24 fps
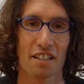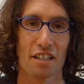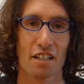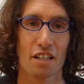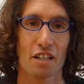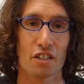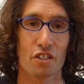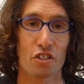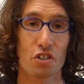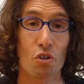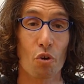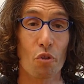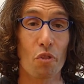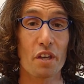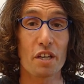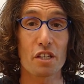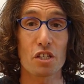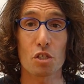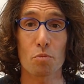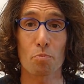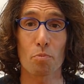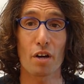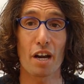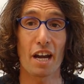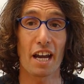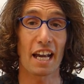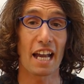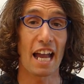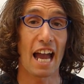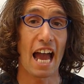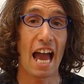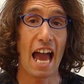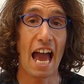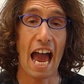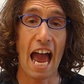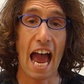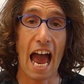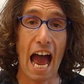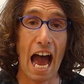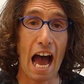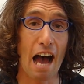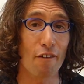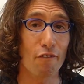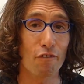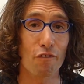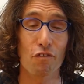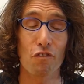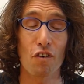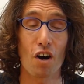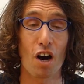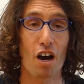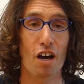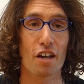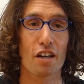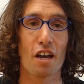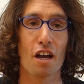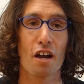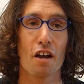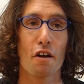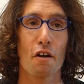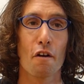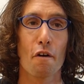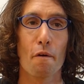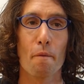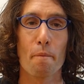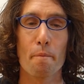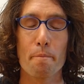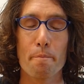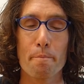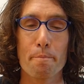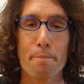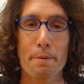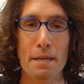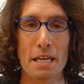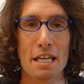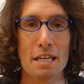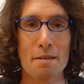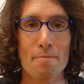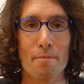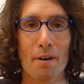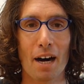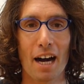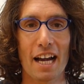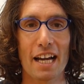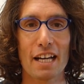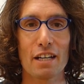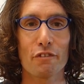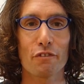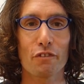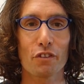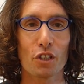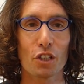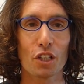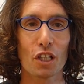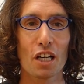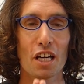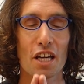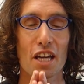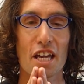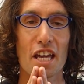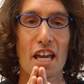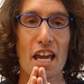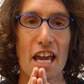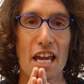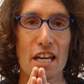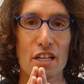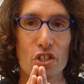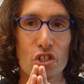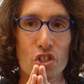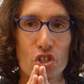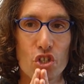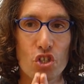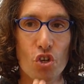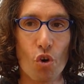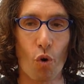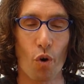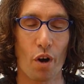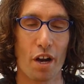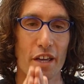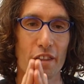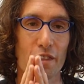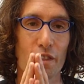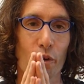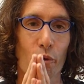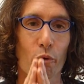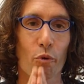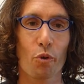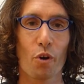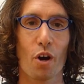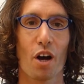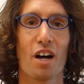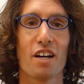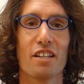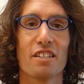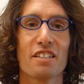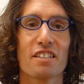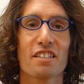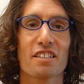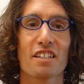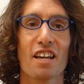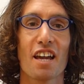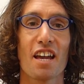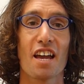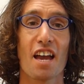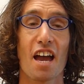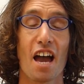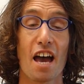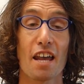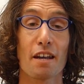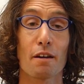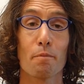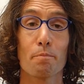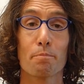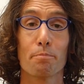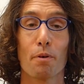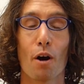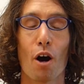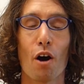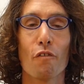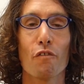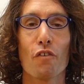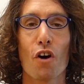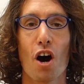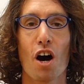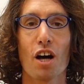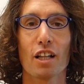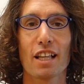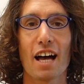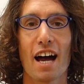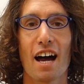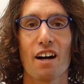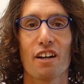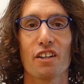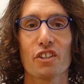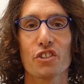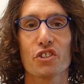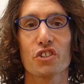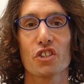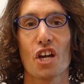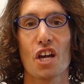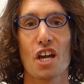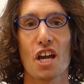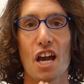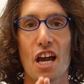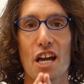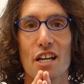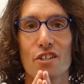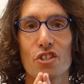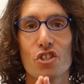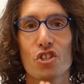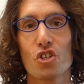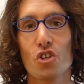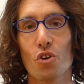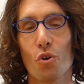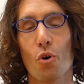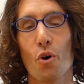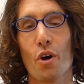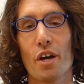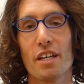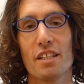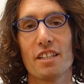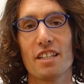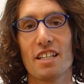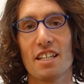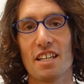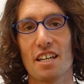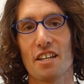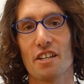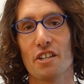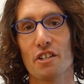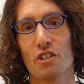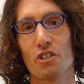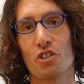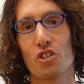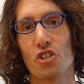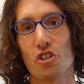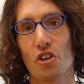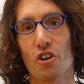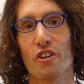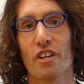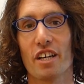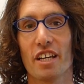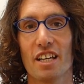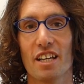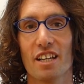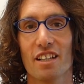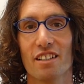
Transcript: So this spring, have fun, be mindful, enjoy the runs, and above all else, Enjoy the inner journey.